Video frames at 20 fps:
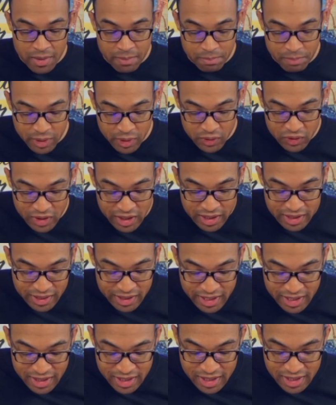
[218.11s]
both in
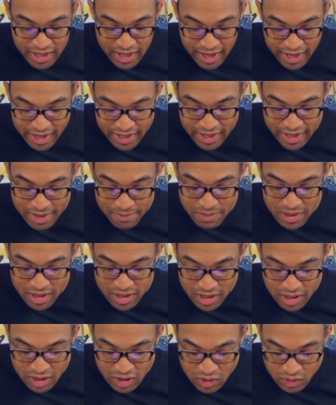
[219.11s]
length and height and
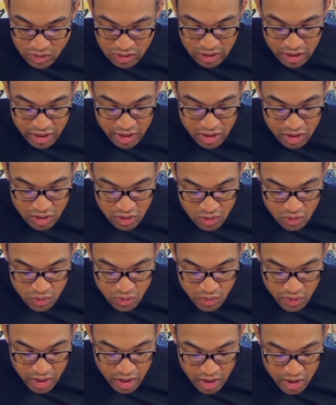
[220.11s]
began using a
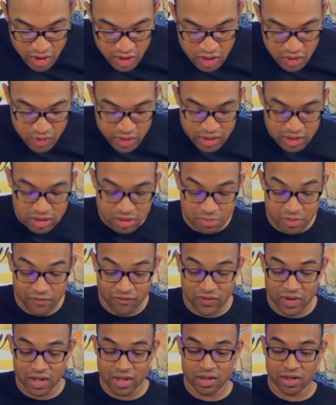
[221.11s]
new air unit to
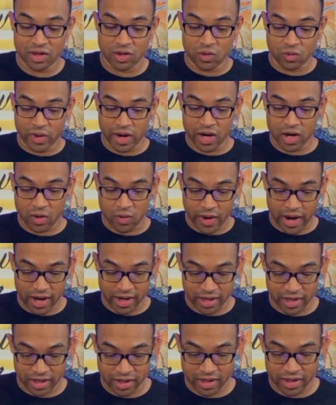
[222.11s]
prevent the great
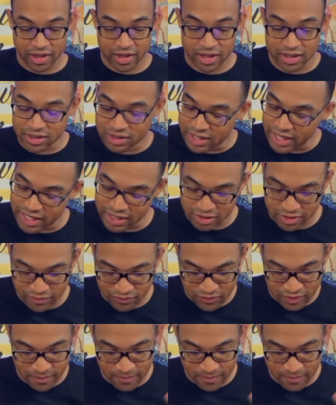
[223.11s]
cracking catastrophe.